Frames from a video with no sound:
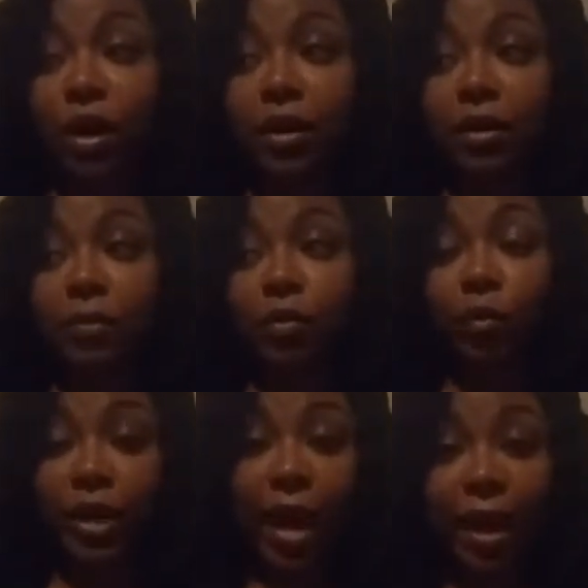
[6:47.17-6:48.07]

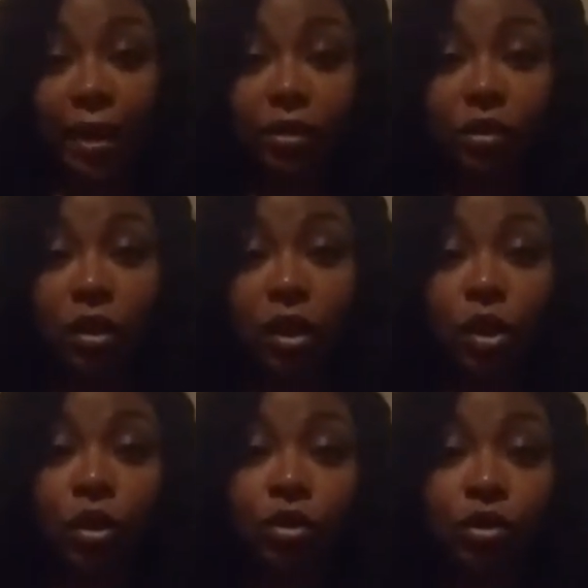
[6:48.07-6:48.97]
react
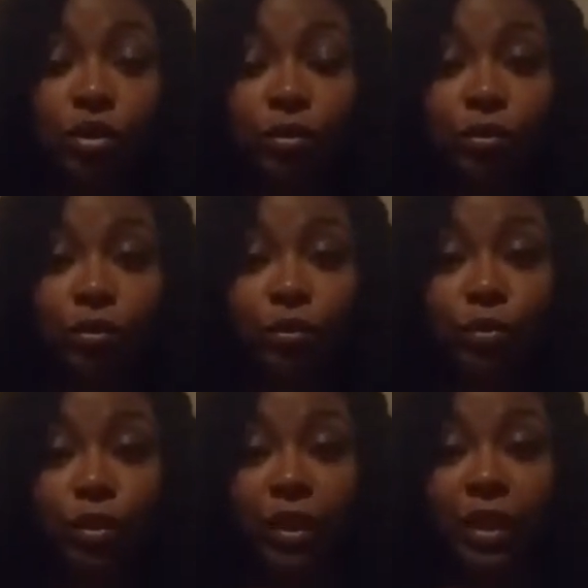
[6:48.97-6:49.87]
to
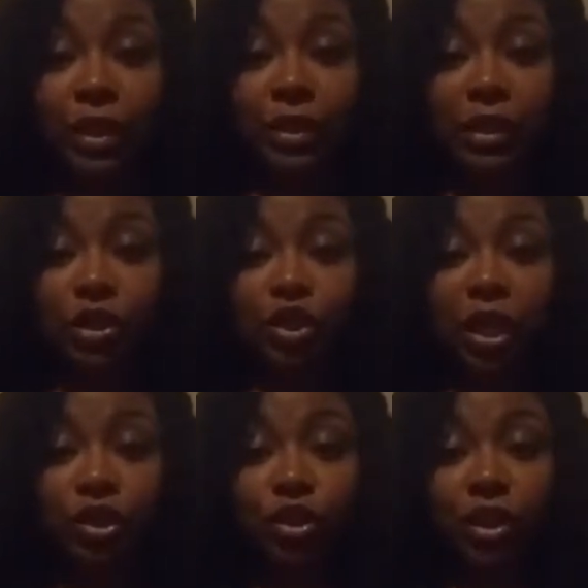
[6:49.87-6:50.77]
the
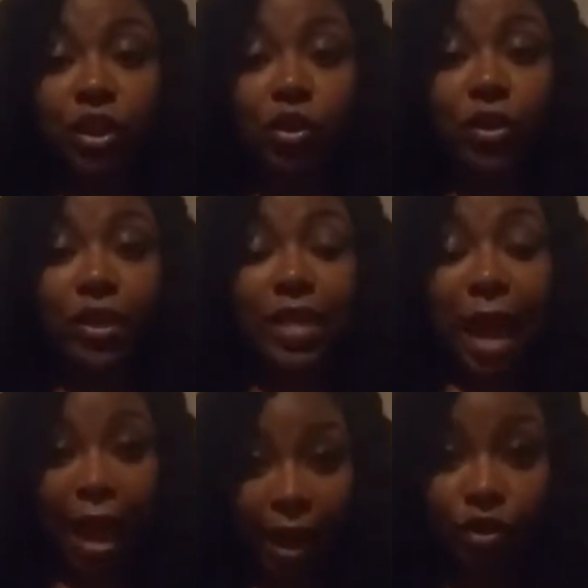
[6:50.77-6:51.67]
suggestion or the
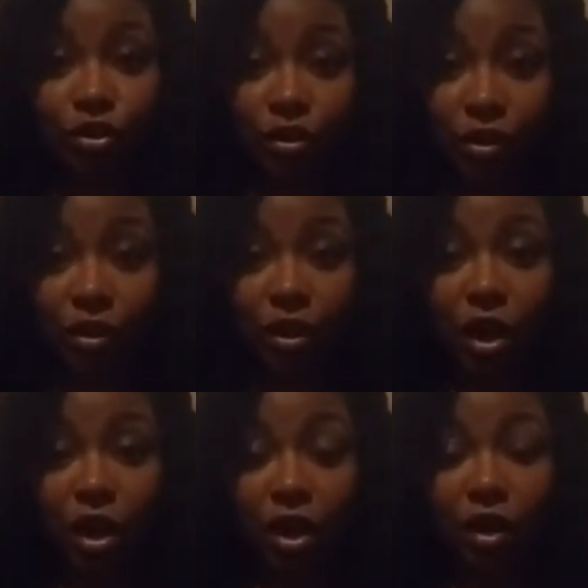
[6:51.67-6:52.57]
action
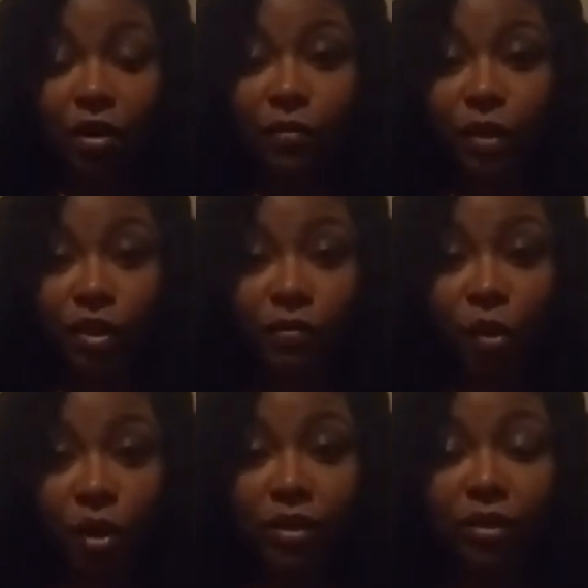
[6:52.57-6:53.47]
of a
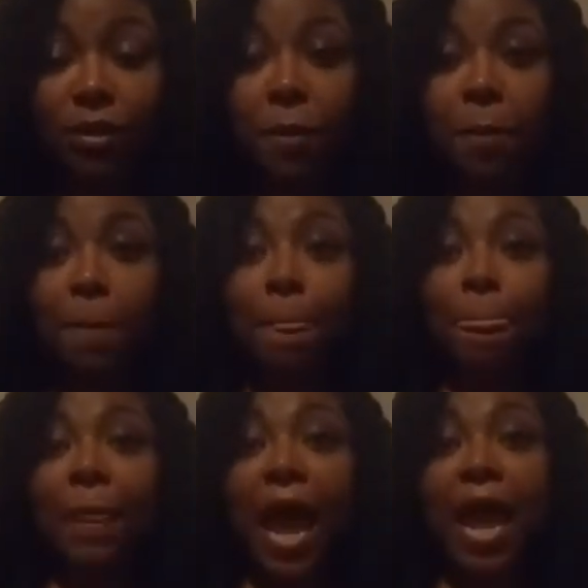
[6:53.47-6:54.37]
divorce.
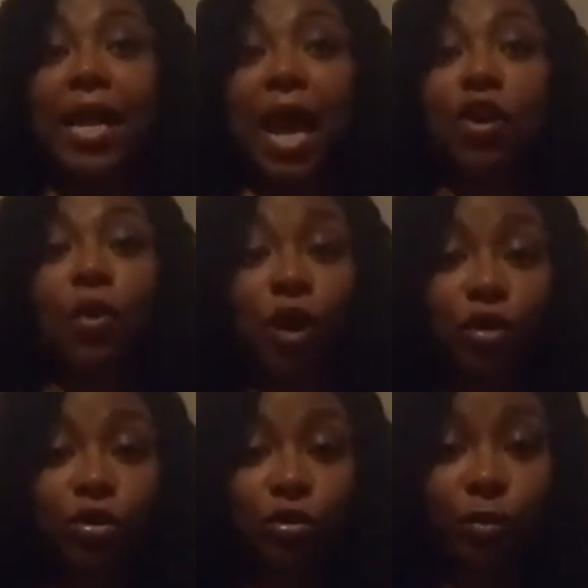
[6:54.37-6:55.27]
And I know all
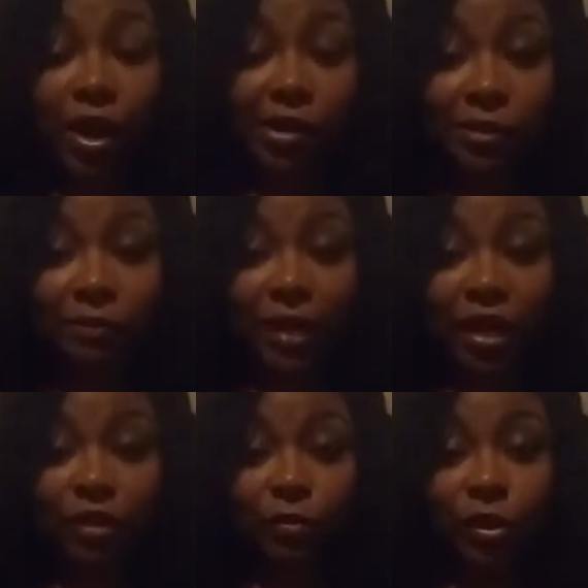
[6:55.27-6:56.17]
too well that
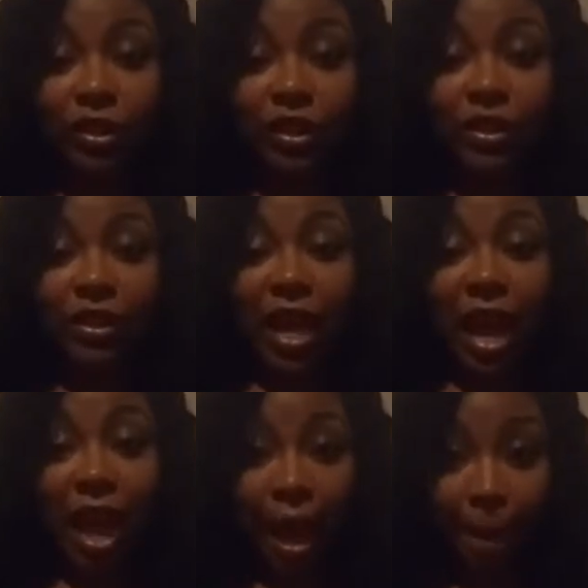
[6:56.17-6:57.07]
divorces
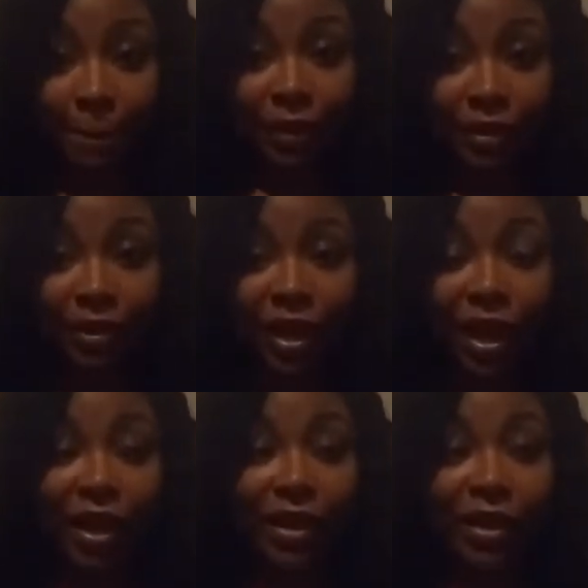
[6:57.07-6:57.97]
happen,
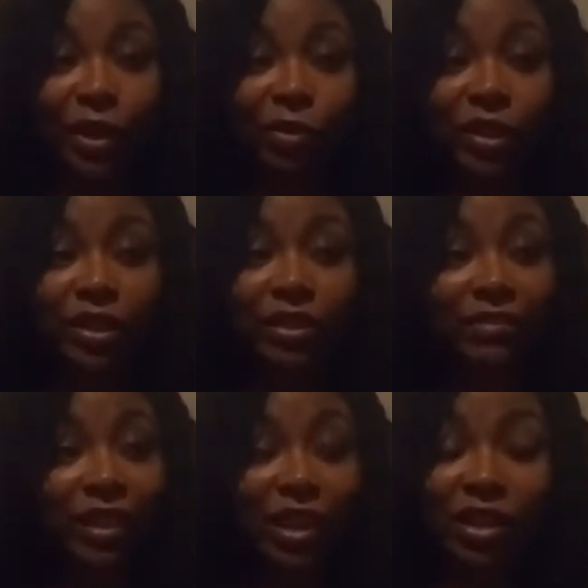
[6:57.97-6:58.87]
and it only
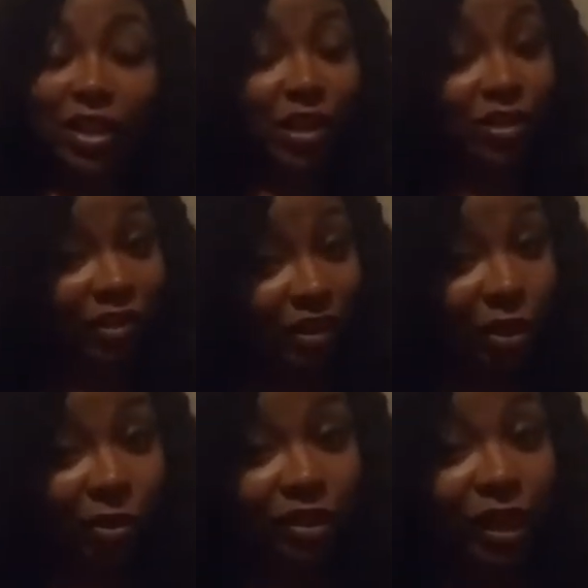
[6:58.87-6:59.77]

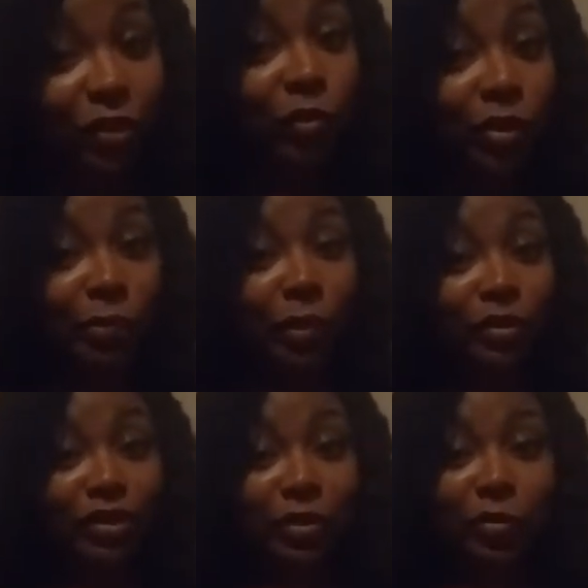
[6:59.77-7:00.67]
takes one person
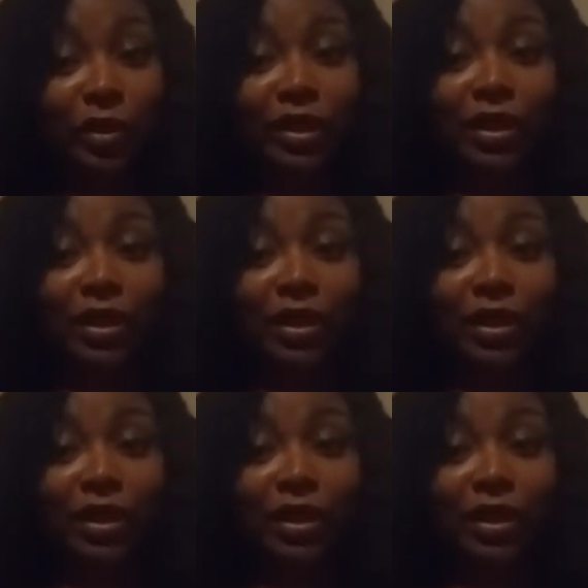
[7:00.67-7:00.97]
to want it.